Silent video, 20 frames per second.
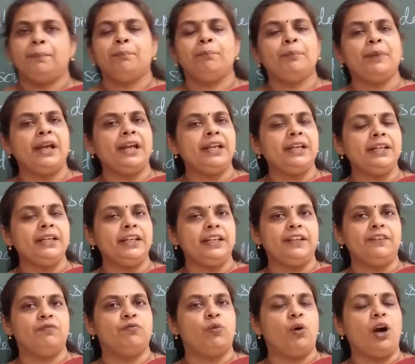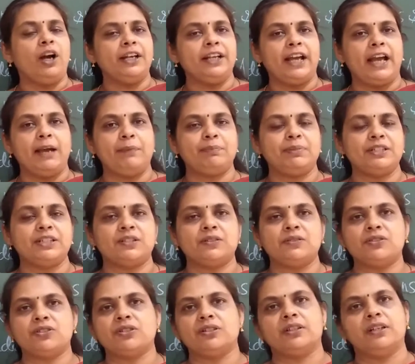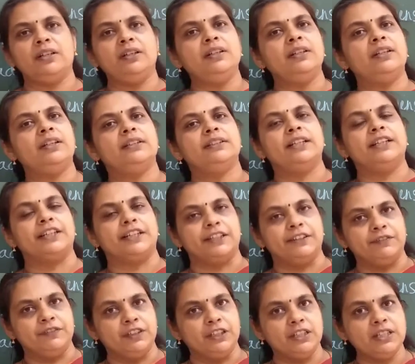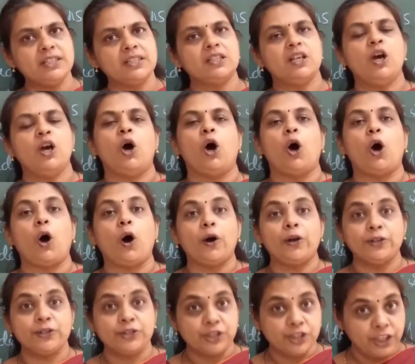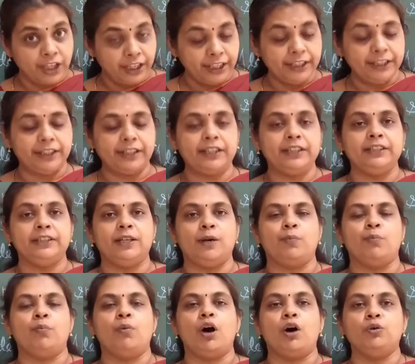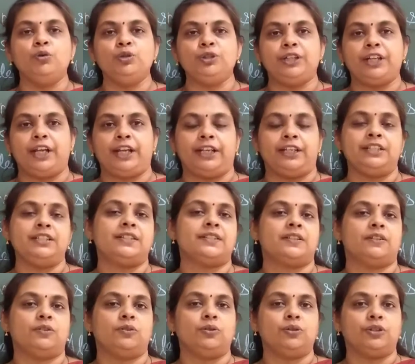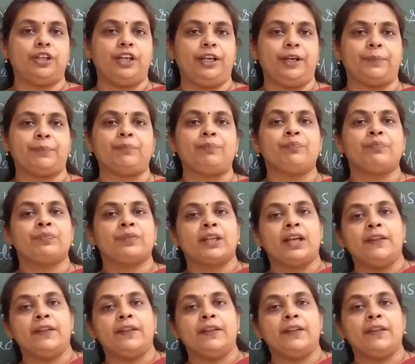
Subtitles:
Mainly what happens now children, the rivers originate in the mountains, okay,